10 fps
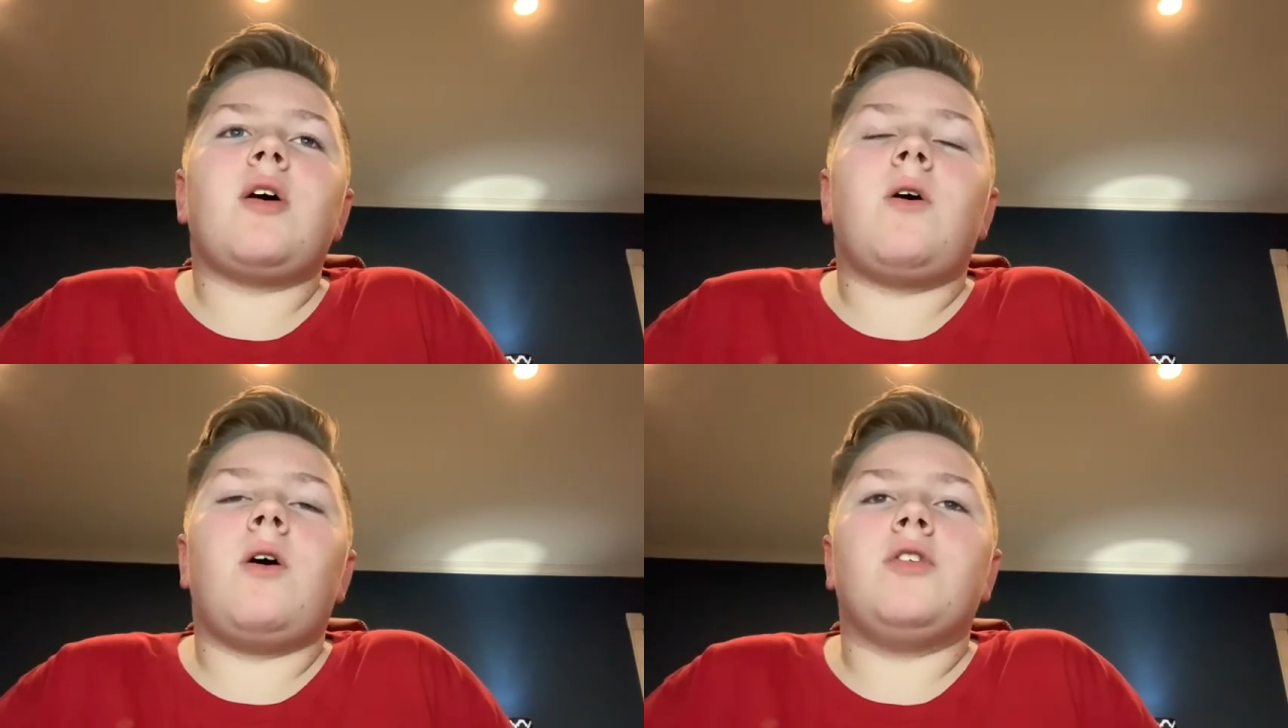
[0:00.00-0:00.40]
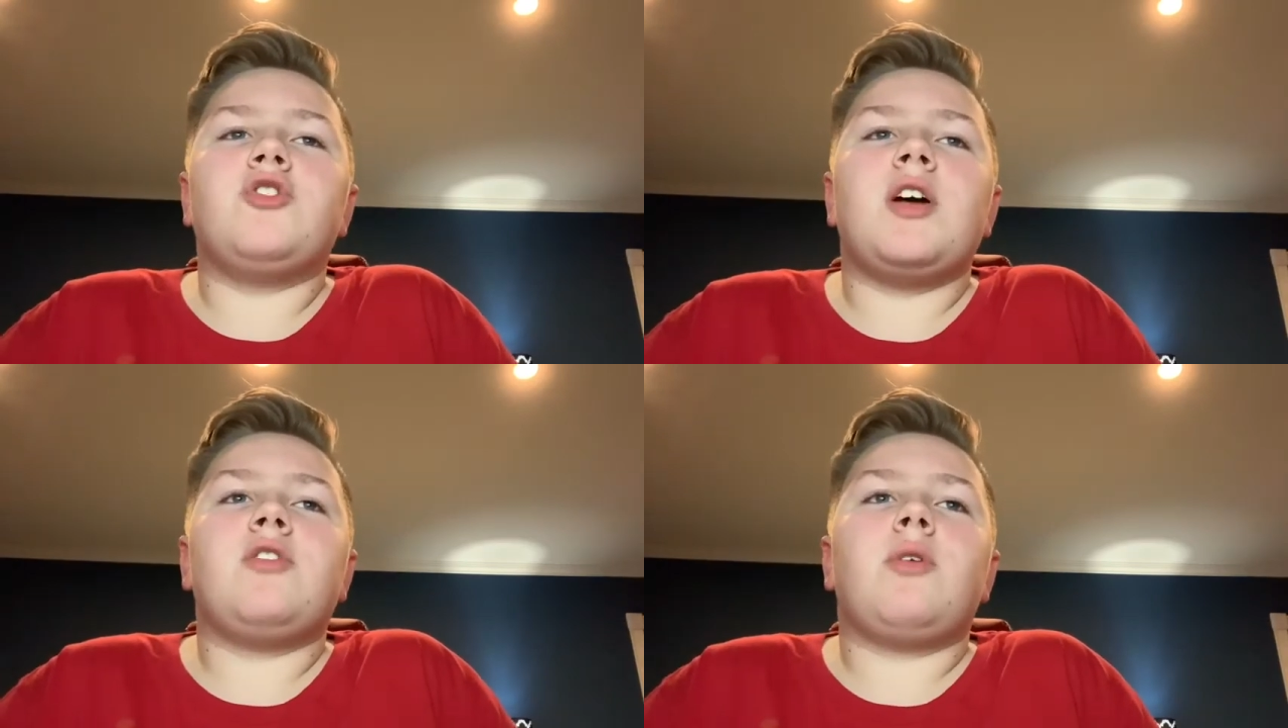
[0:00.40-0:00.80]
on
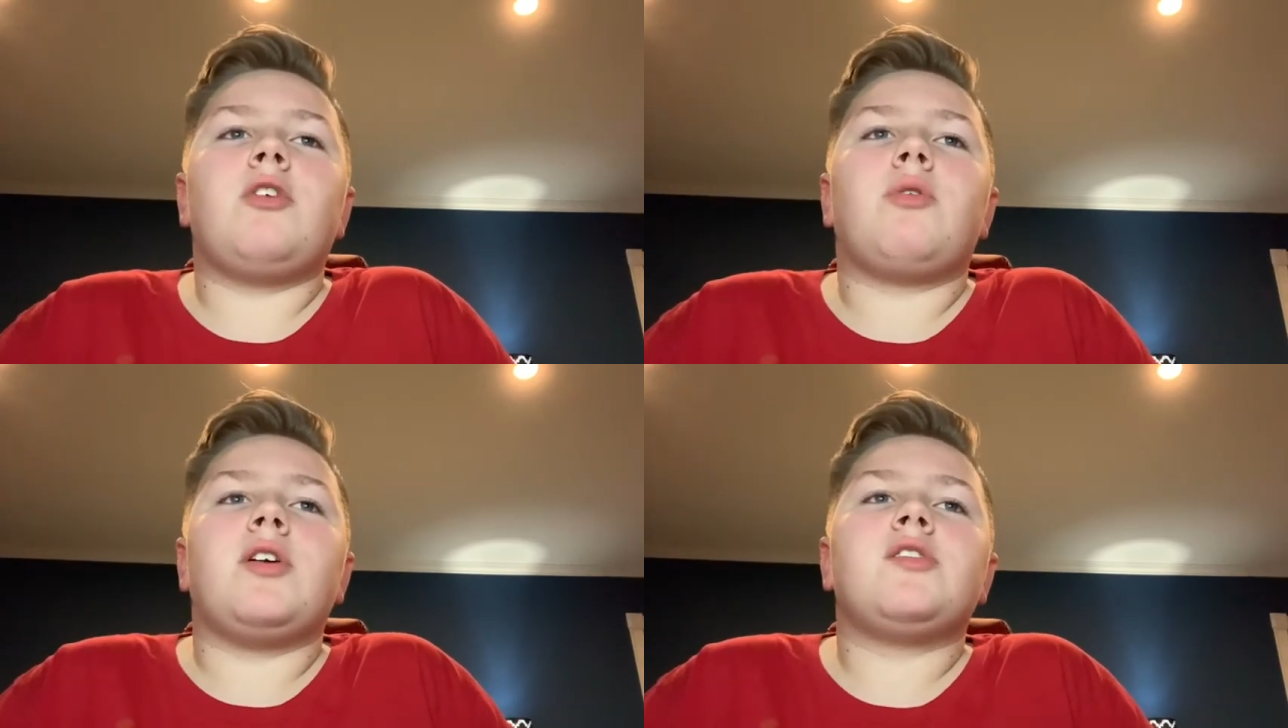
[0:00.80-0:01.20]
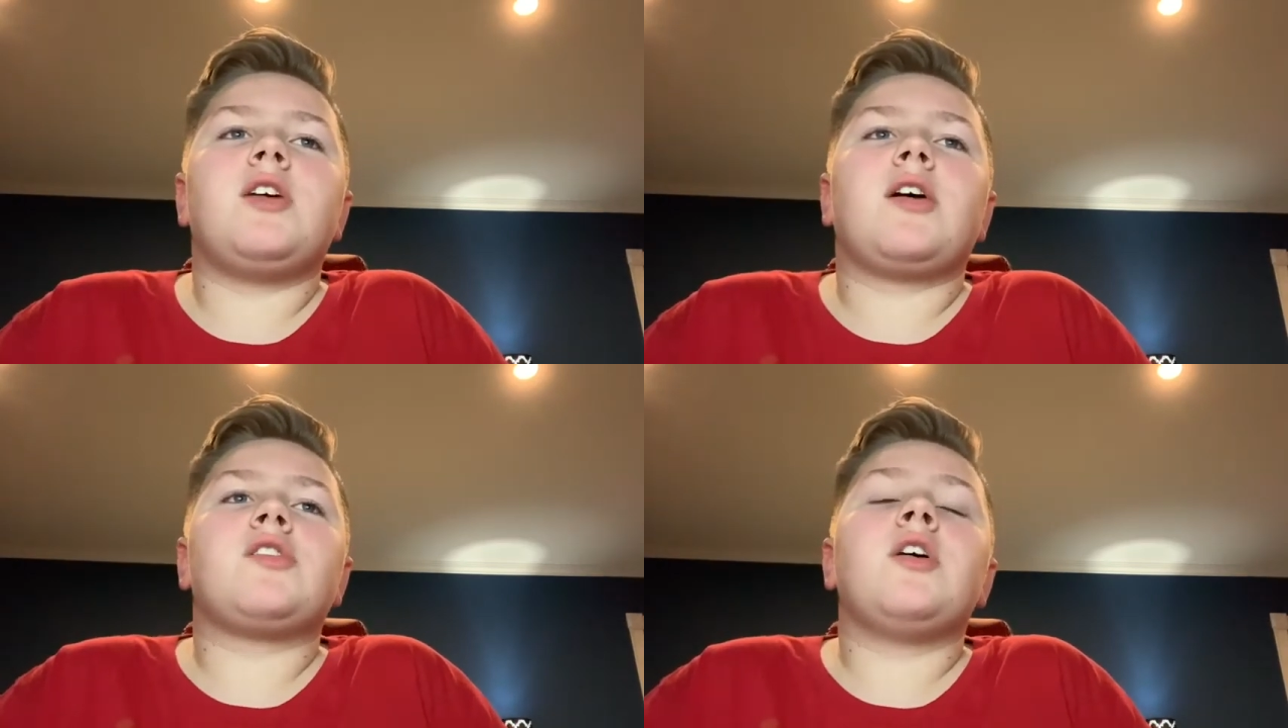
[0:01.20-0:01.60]
January
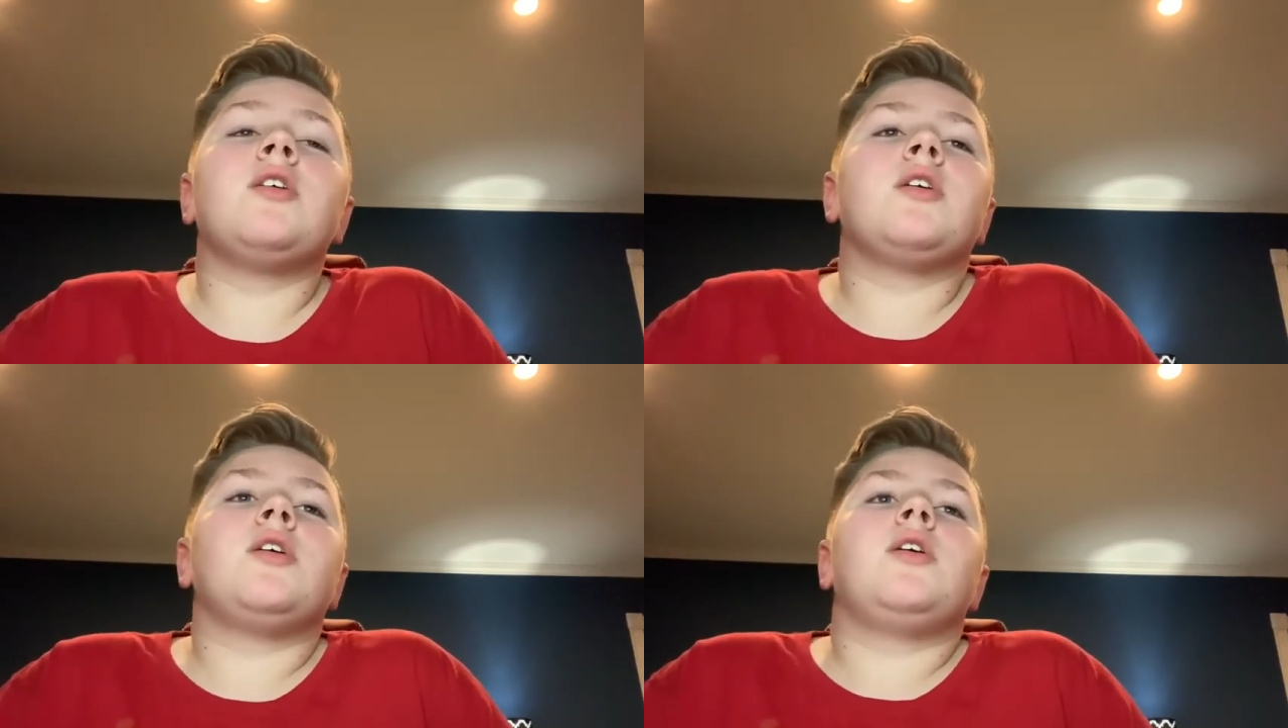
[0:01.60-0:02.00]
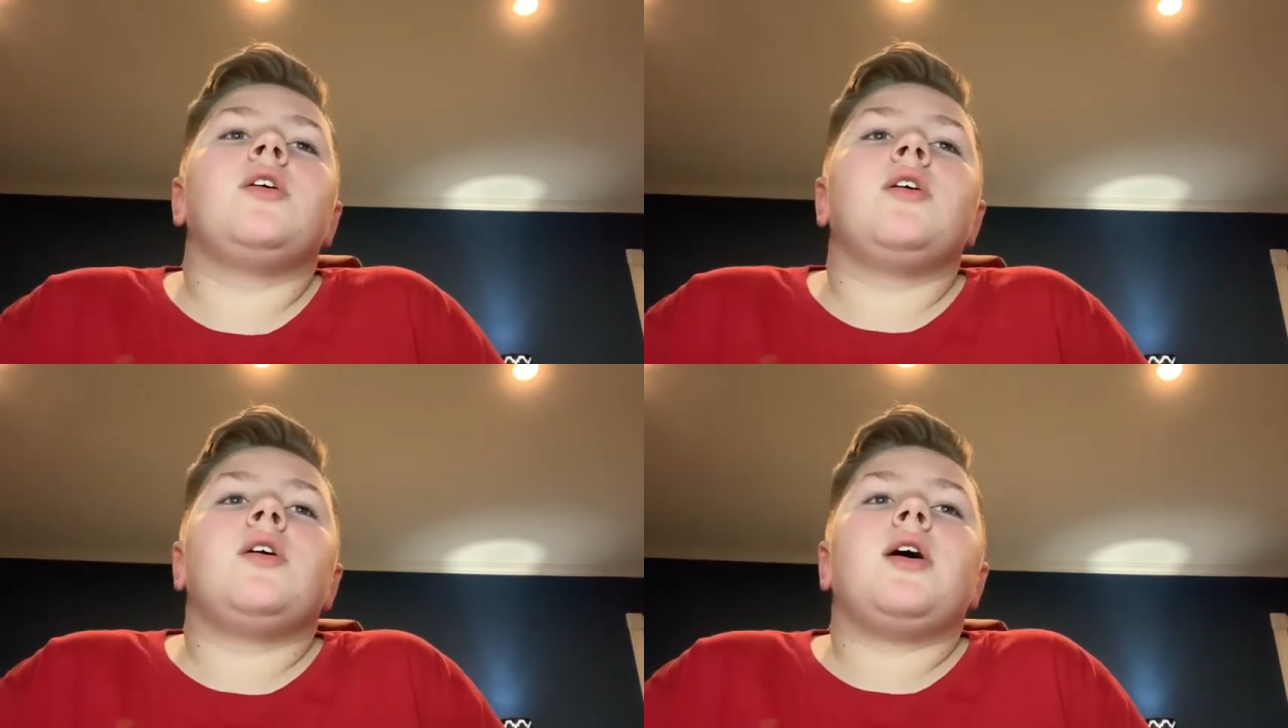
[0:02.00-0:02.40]
26th.
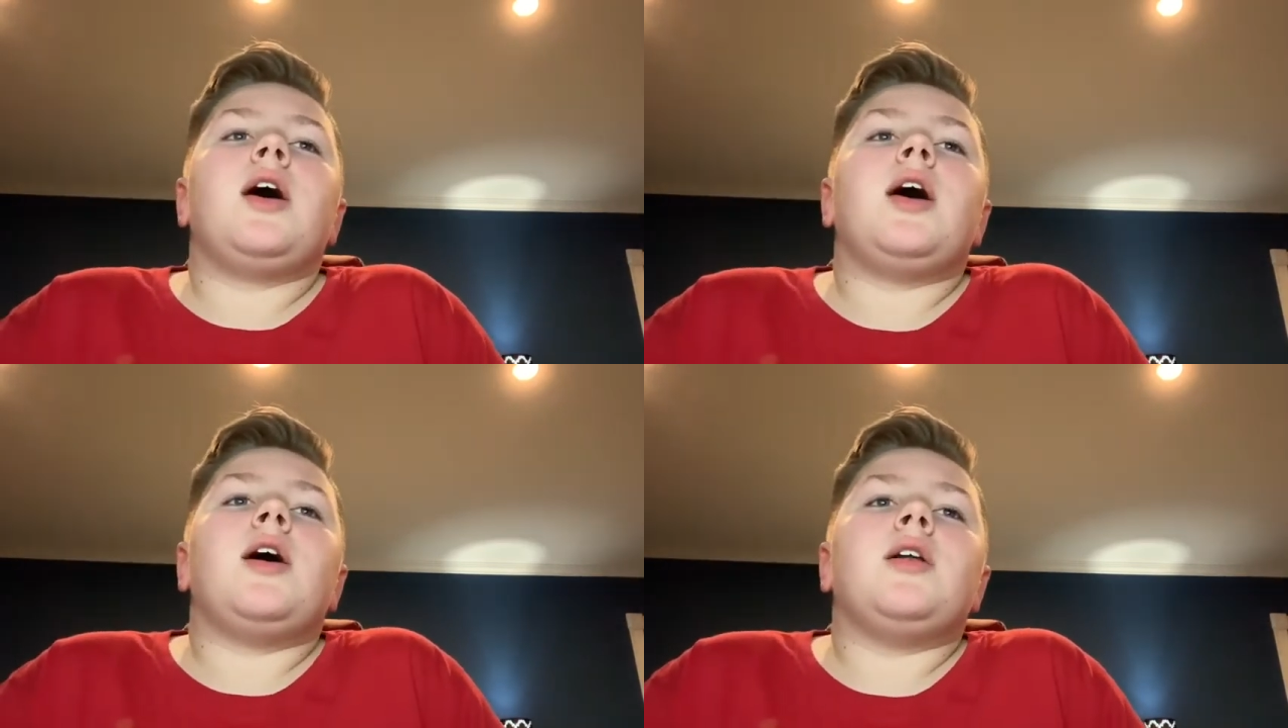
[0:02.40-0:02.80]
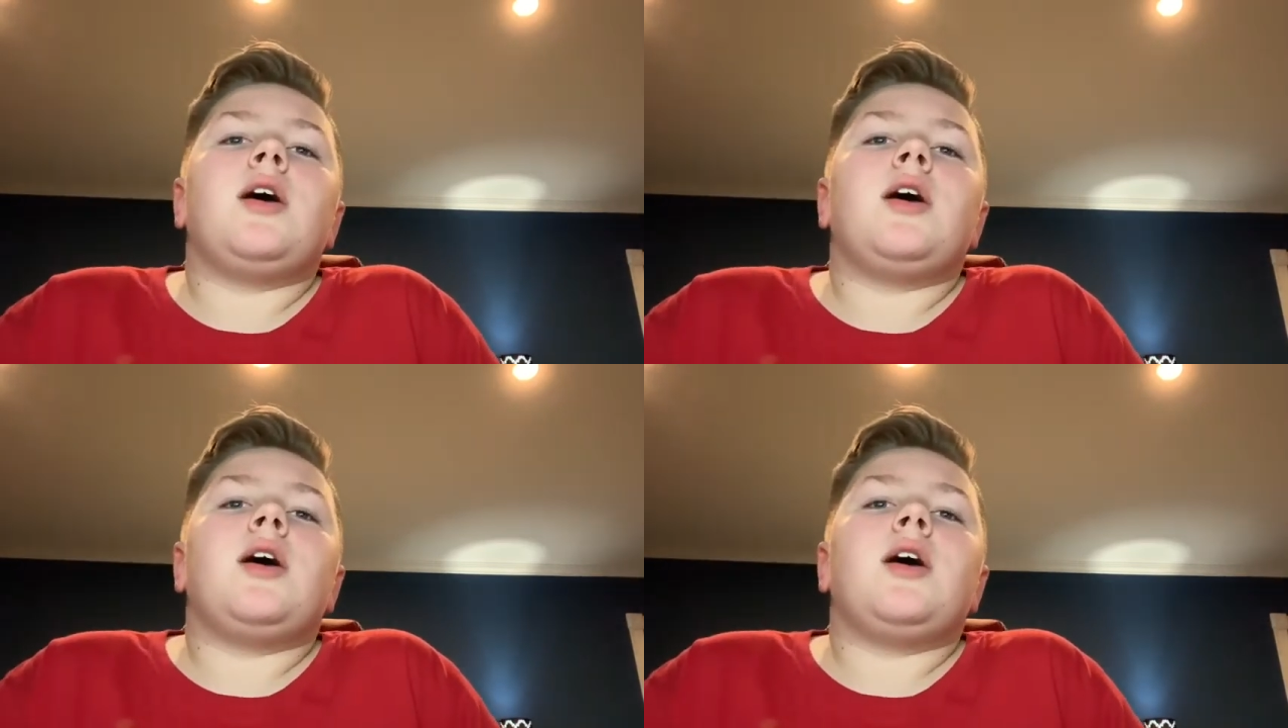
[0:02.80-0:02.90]
And